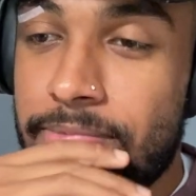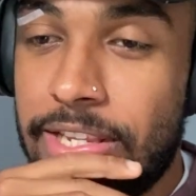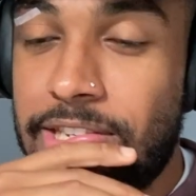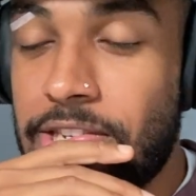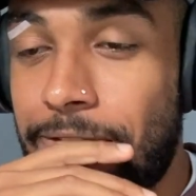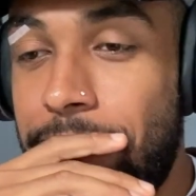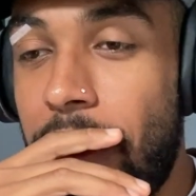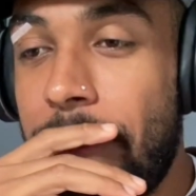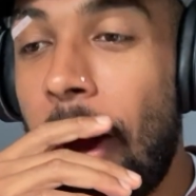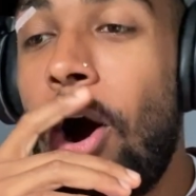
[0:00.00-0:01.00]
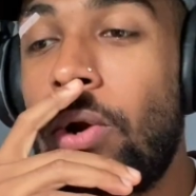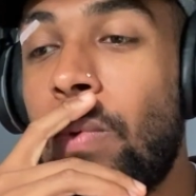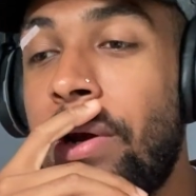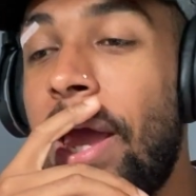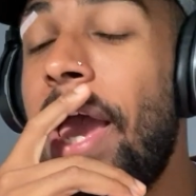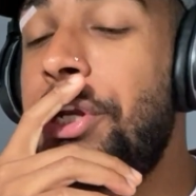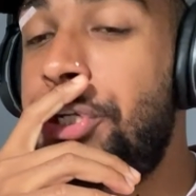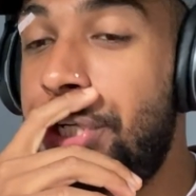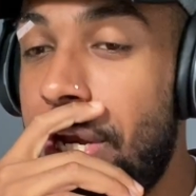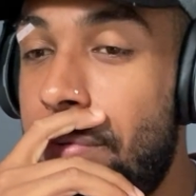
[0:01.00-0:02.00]
This is a very hard one. Ed
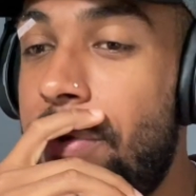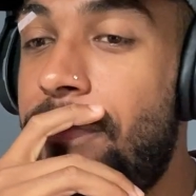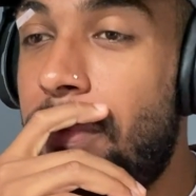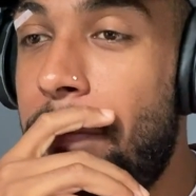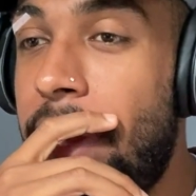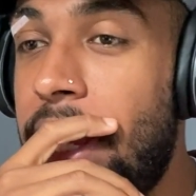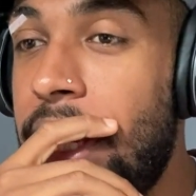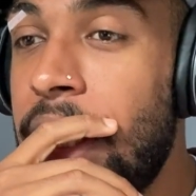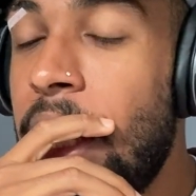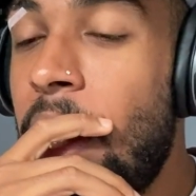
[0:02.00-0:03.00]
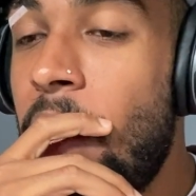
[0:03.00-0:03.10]
Sheeran for me.